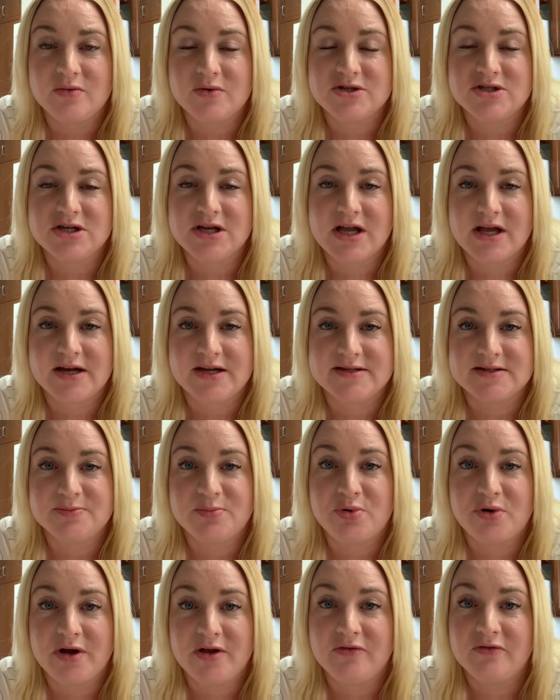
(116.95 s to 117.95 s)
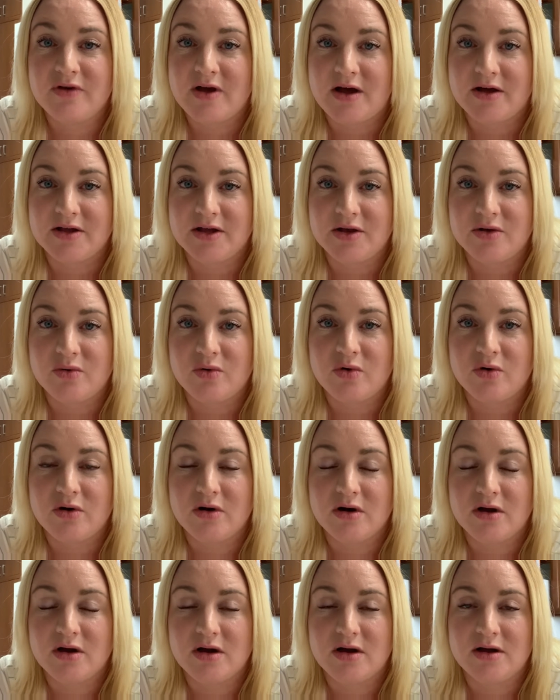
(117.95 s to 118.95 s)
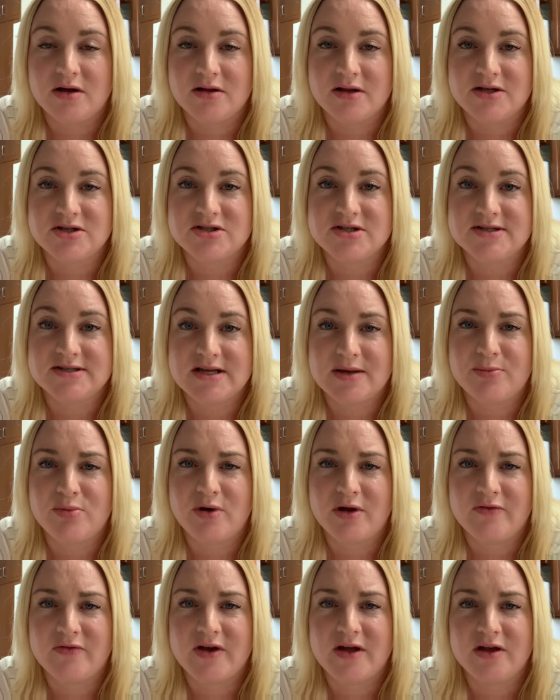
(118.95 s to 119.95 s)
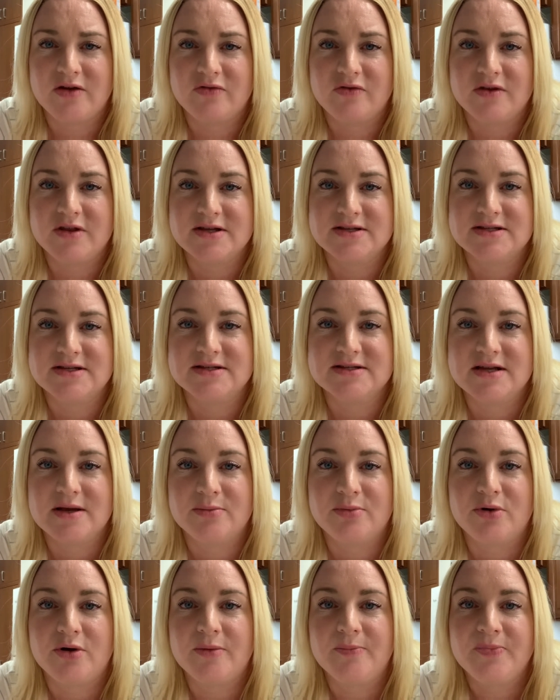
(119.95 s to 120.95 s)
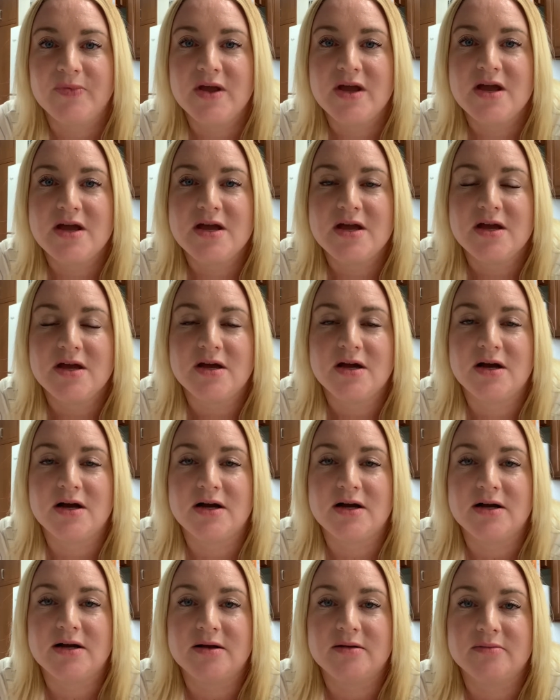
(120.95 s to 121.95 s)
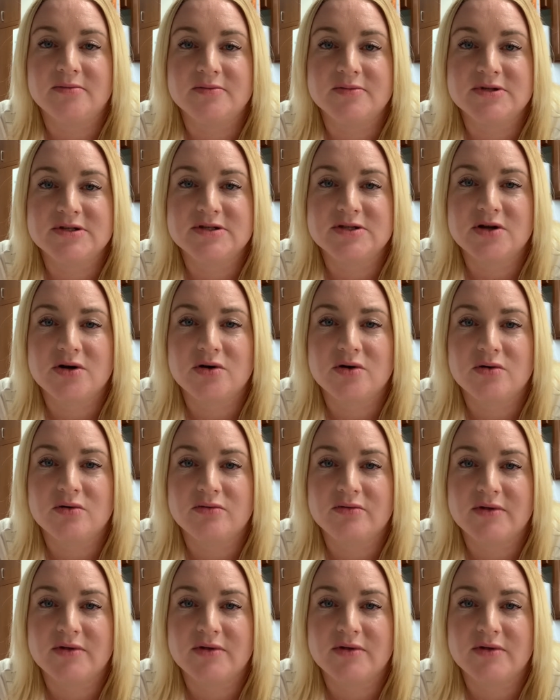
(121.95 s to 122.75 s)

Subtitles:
which again is point value, or let's just say point value for this example. So